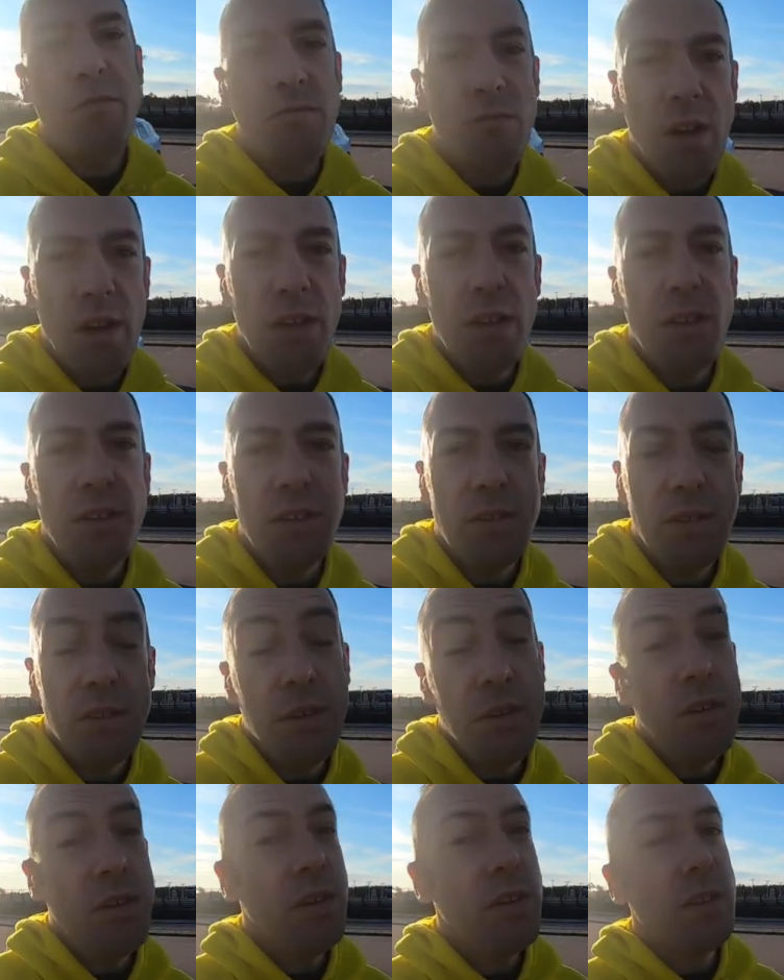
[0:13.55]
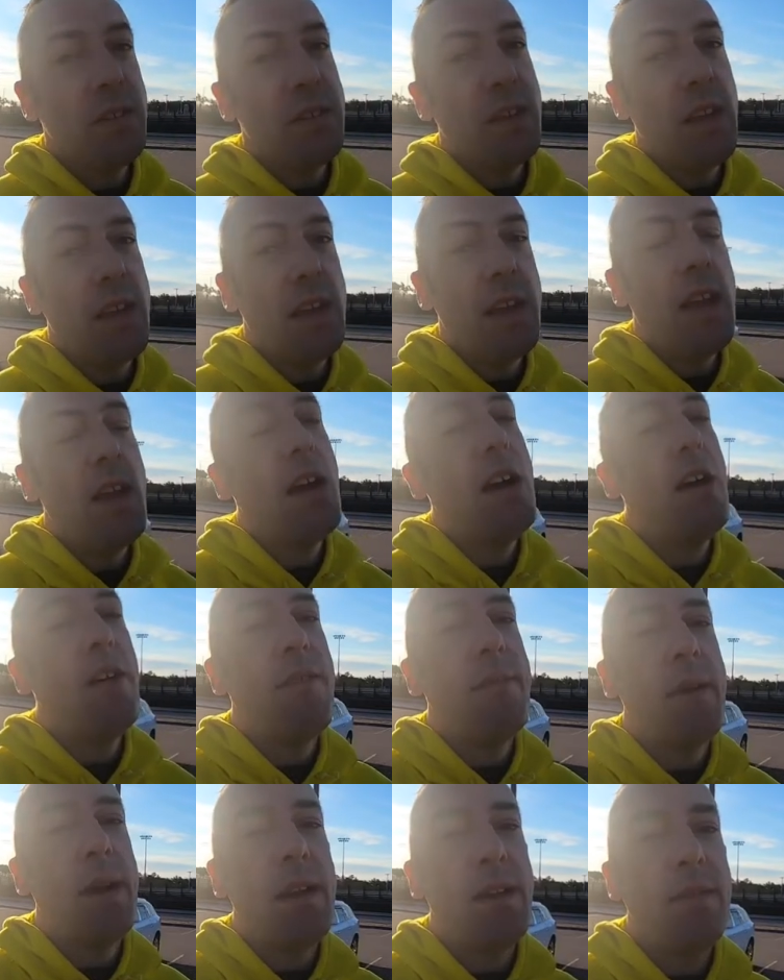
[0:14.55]
Runners New Year's Day
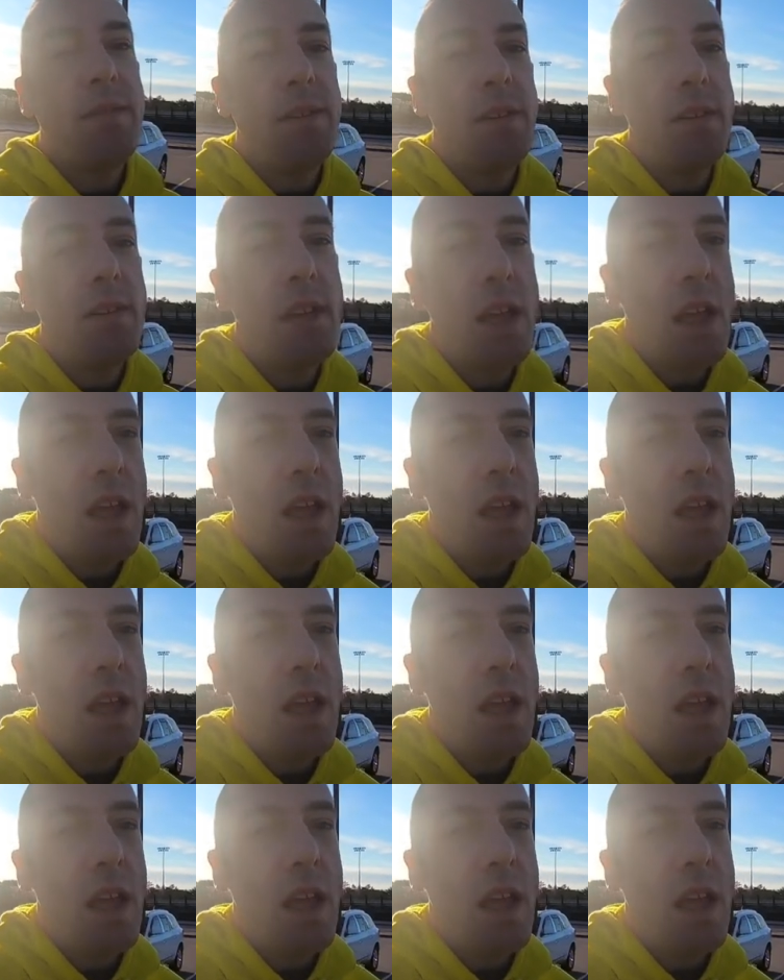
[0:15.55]
half marathon.